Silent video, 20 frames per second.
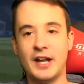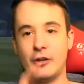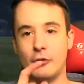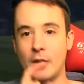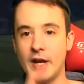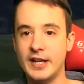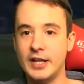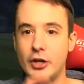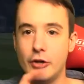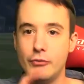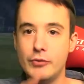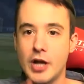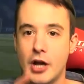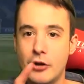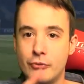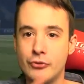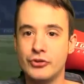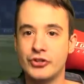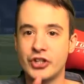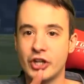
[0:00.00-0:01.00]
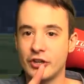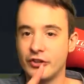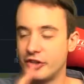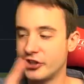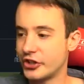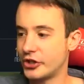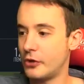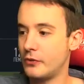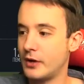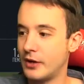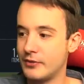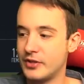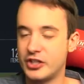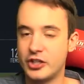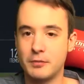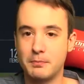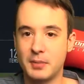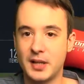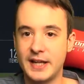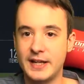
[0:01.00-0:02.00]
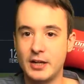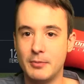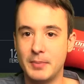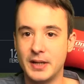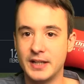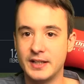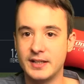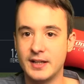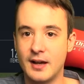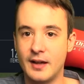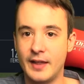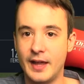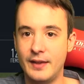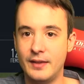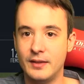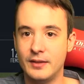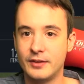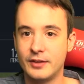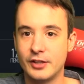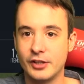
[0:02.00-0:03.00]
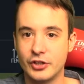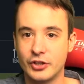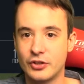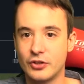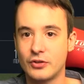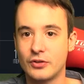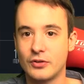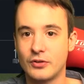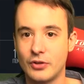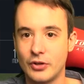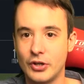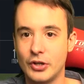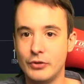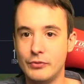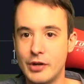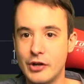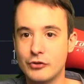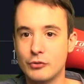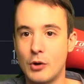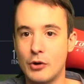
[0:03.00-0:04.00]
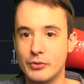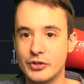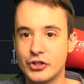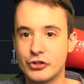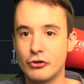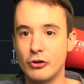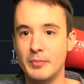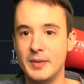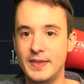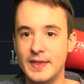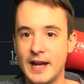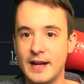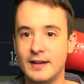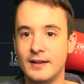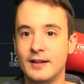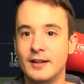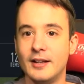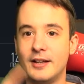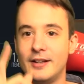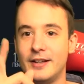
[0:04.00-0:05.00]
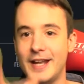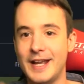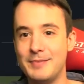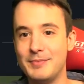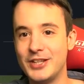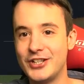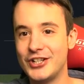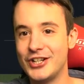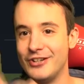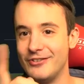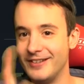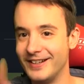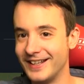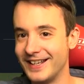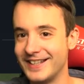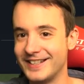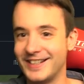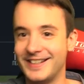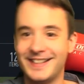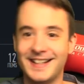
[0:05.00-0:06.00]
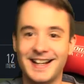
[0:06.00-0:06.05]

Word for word: By the way, who knows the song I was just playing on my guitar then? Who knows what was strumming then? Name the tune. There's a